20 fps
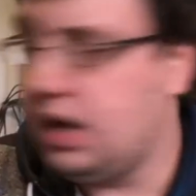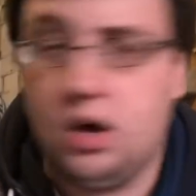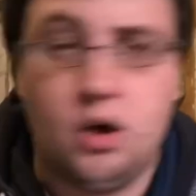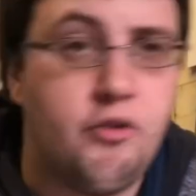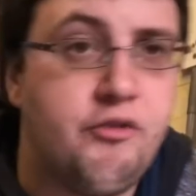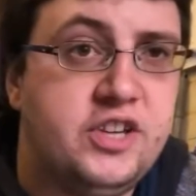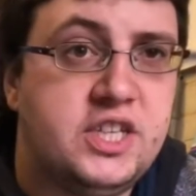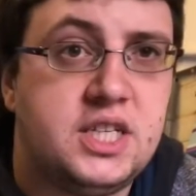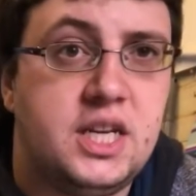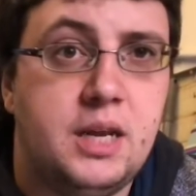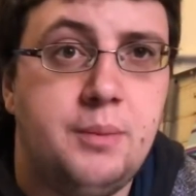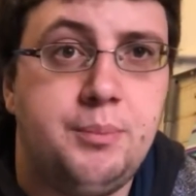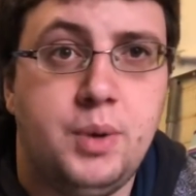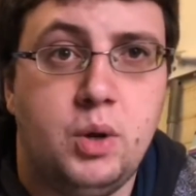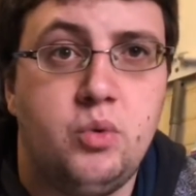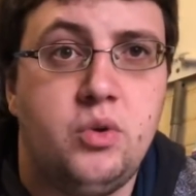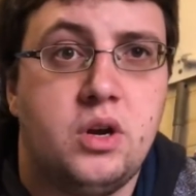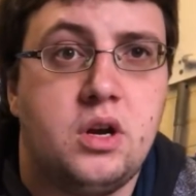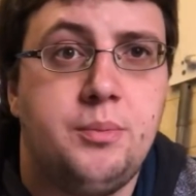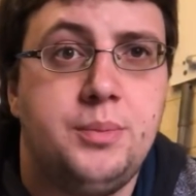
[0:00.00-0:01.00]
Obviously,
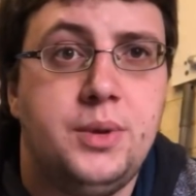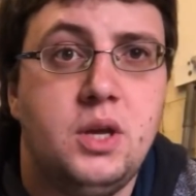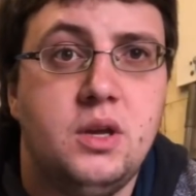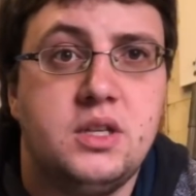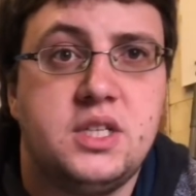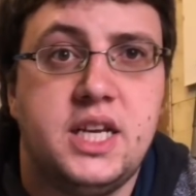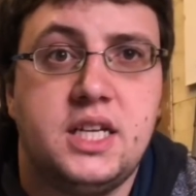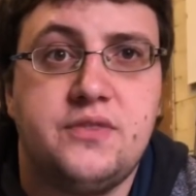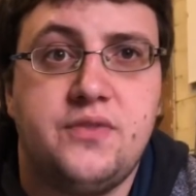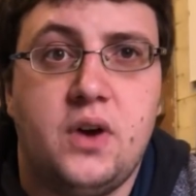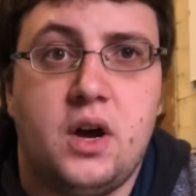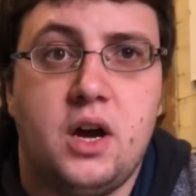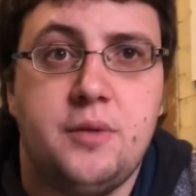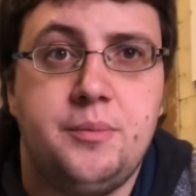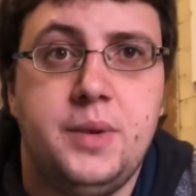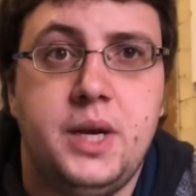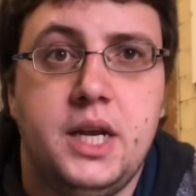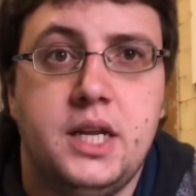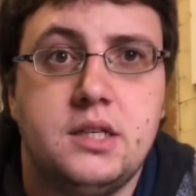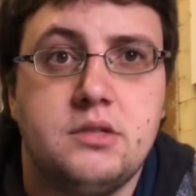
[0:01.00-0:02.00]
building a computer takes
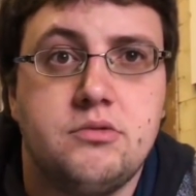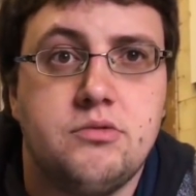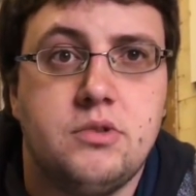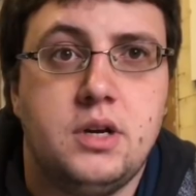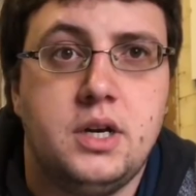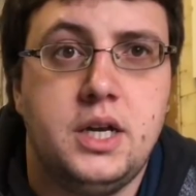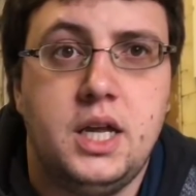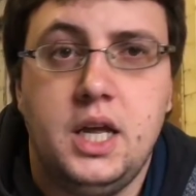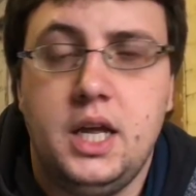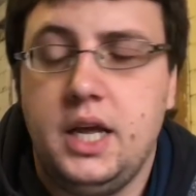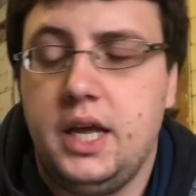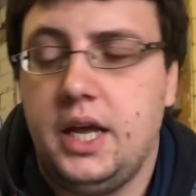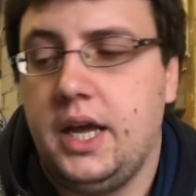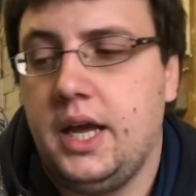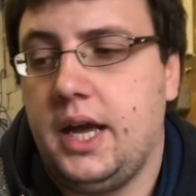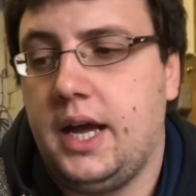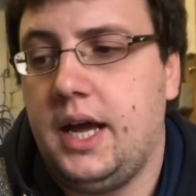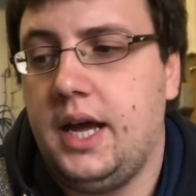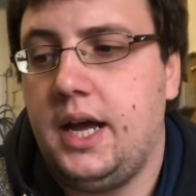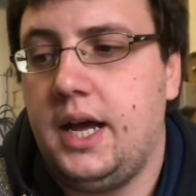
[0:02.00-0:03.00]
five minutes, right?
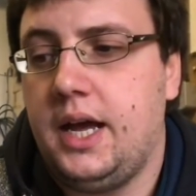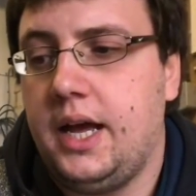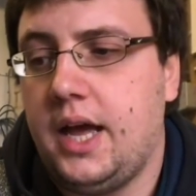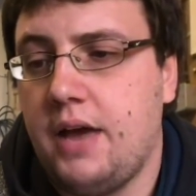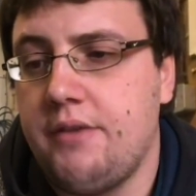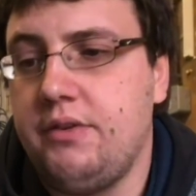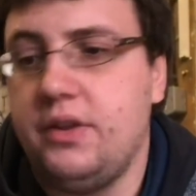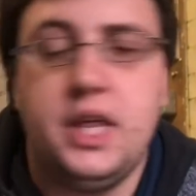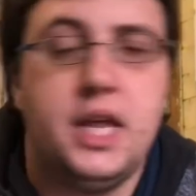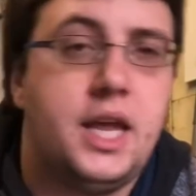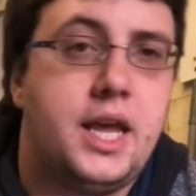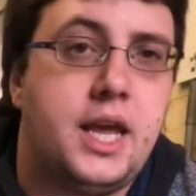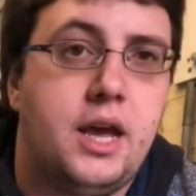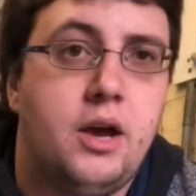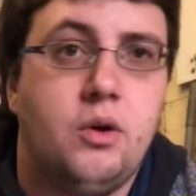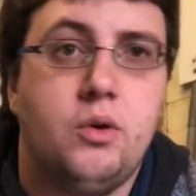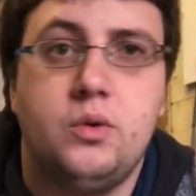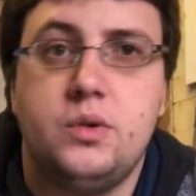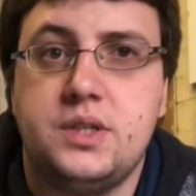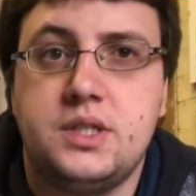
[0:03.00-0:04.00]
Uh, everything
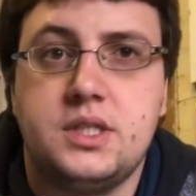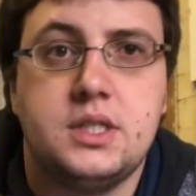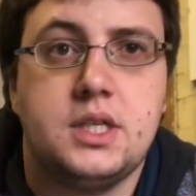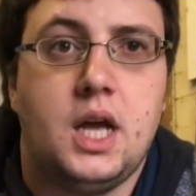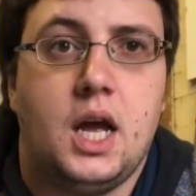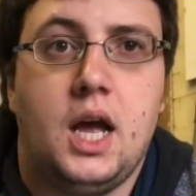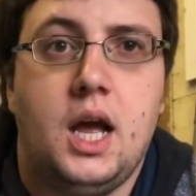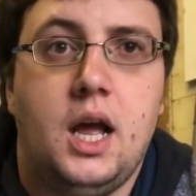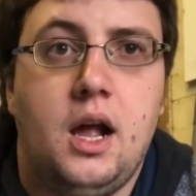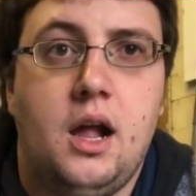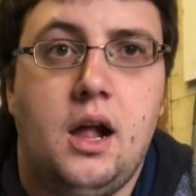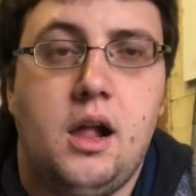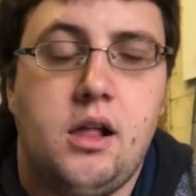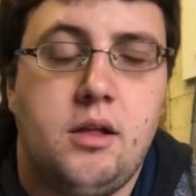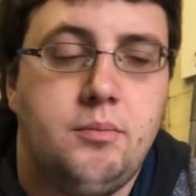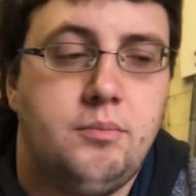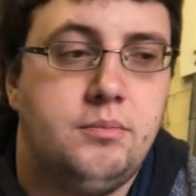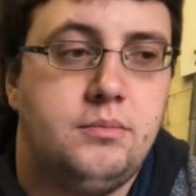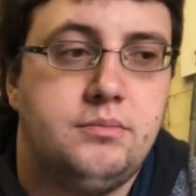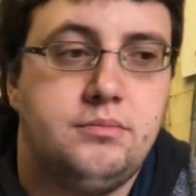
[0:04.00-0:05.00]
else,
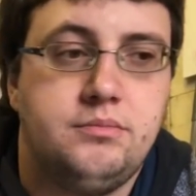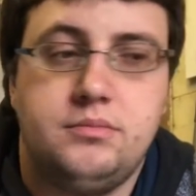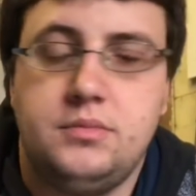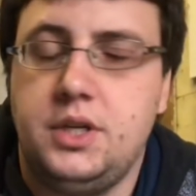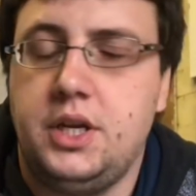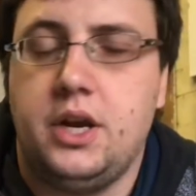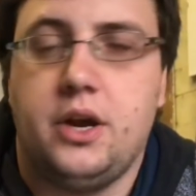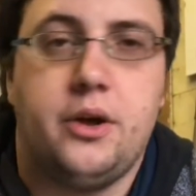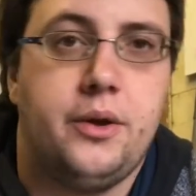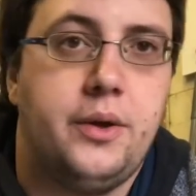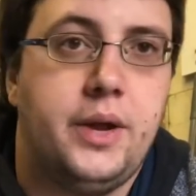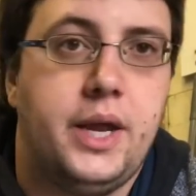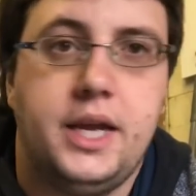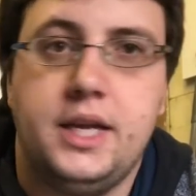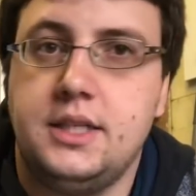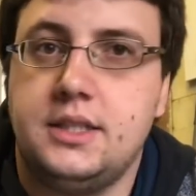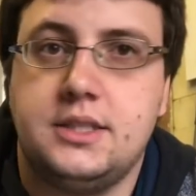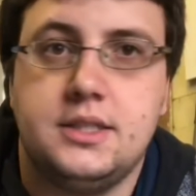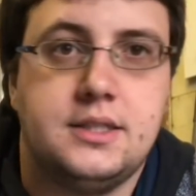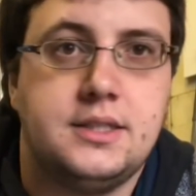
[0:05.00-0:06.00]
um, you know,
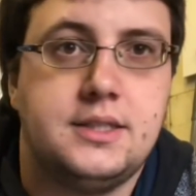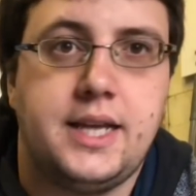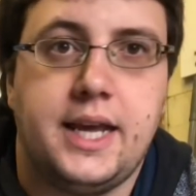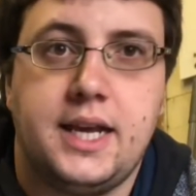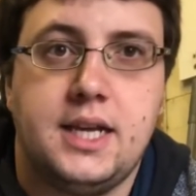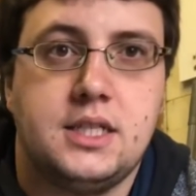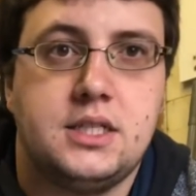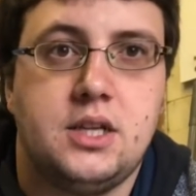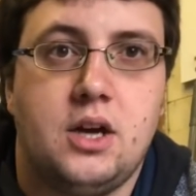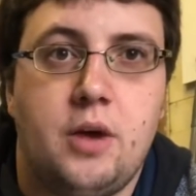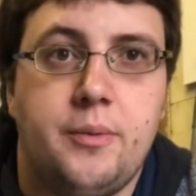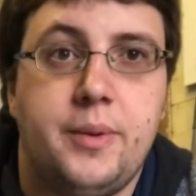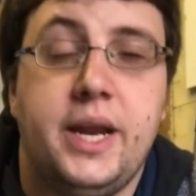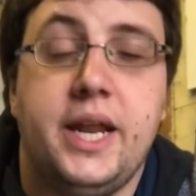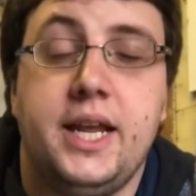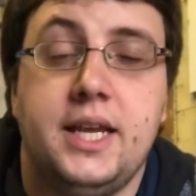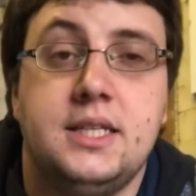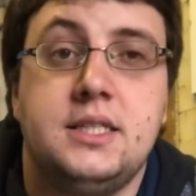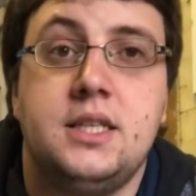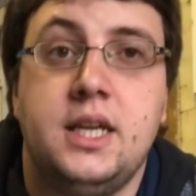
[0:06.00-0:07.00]
it just takes time,
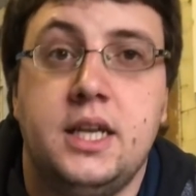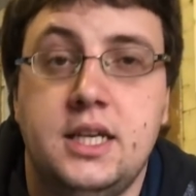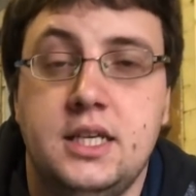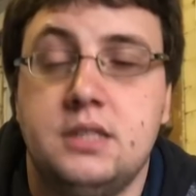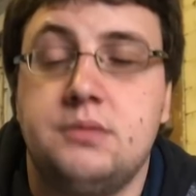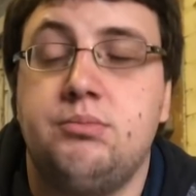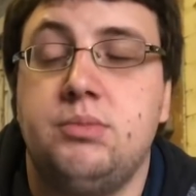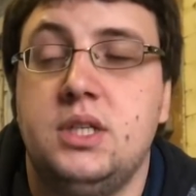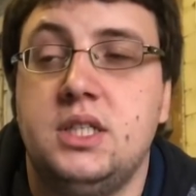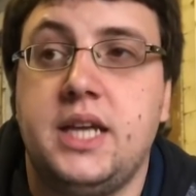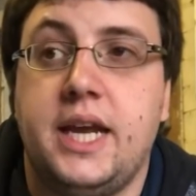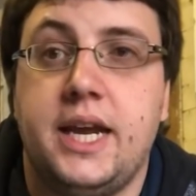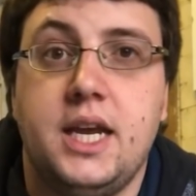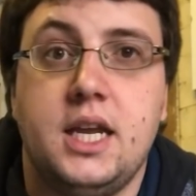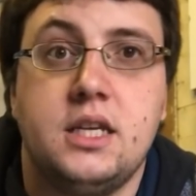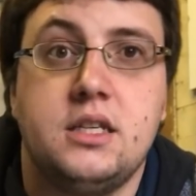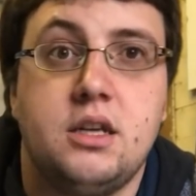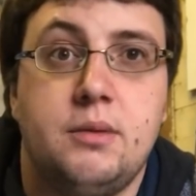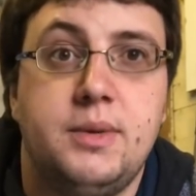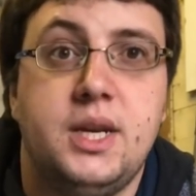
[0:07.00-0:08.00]
and it is it has been
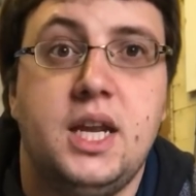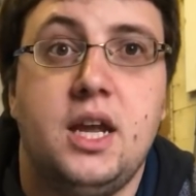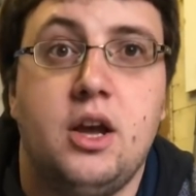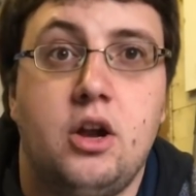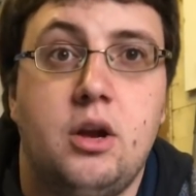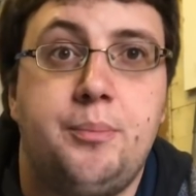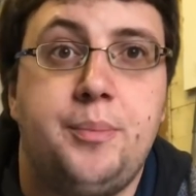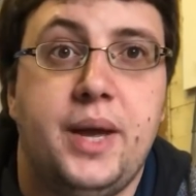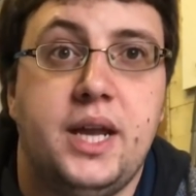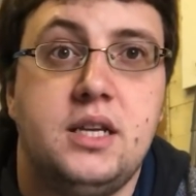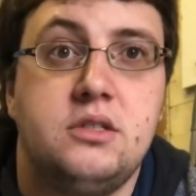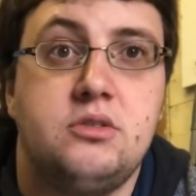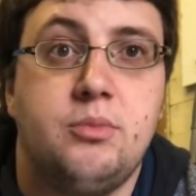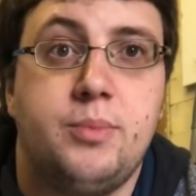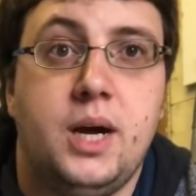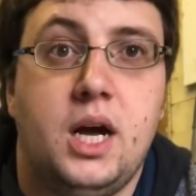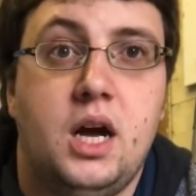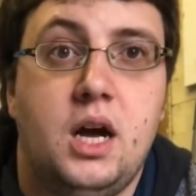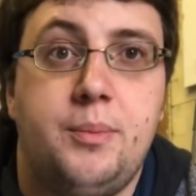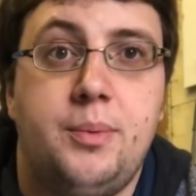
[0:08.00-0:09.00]
taking time. I didn't go to bed
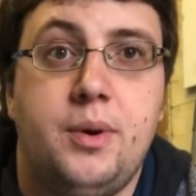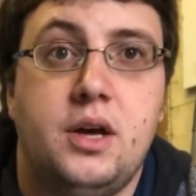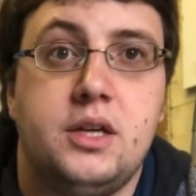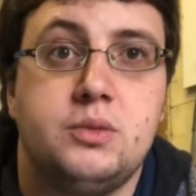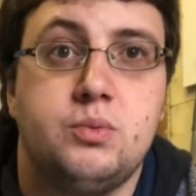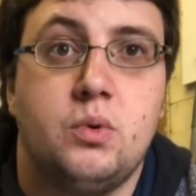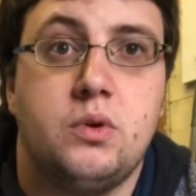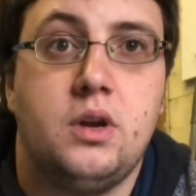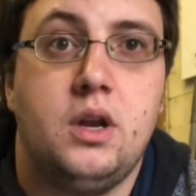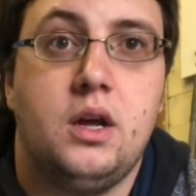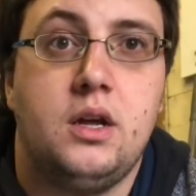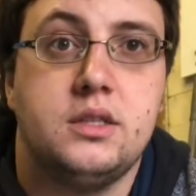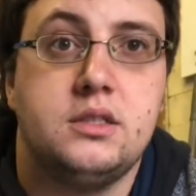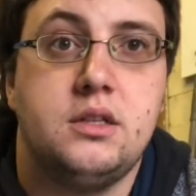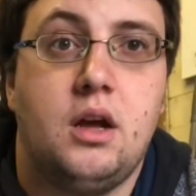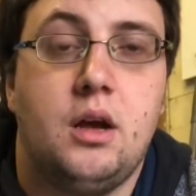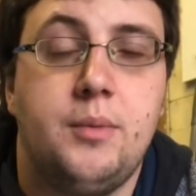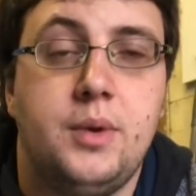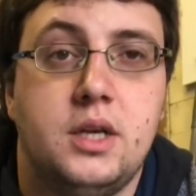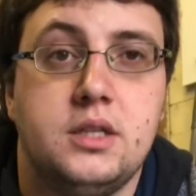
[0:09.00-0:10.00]
until about half past one
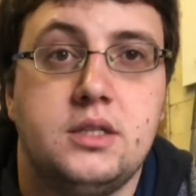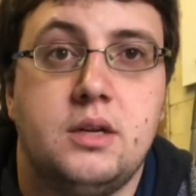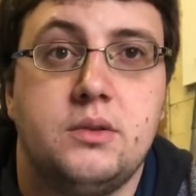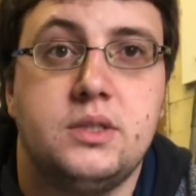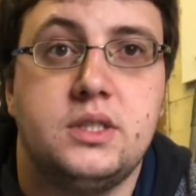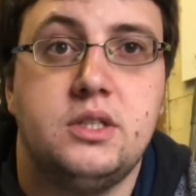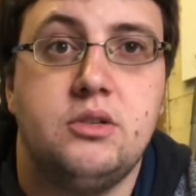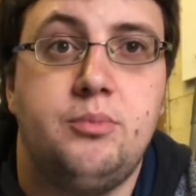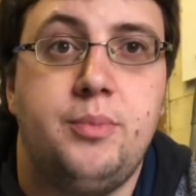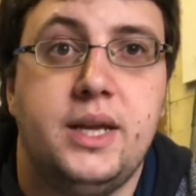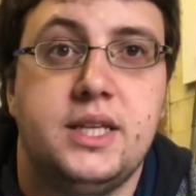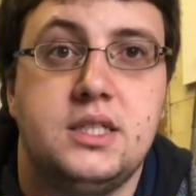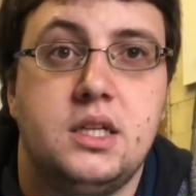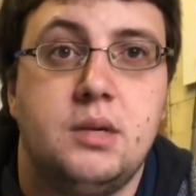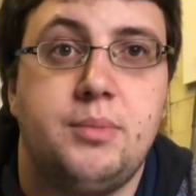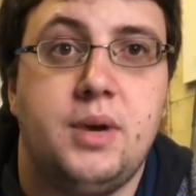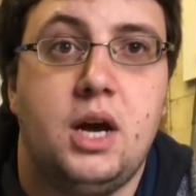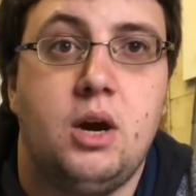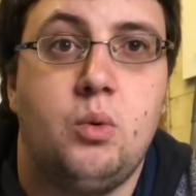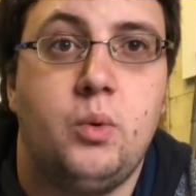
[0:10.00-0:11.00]
last night because I was still
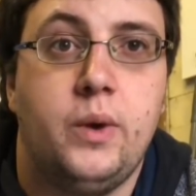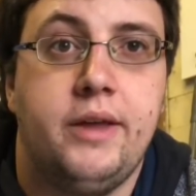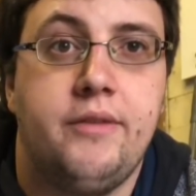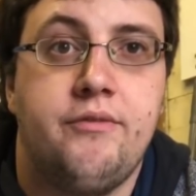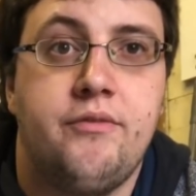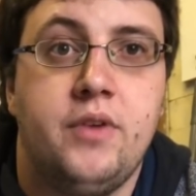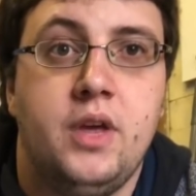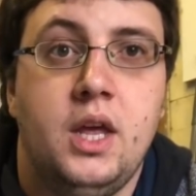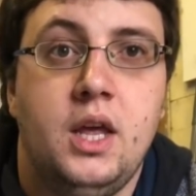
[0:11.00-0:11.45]
messing about with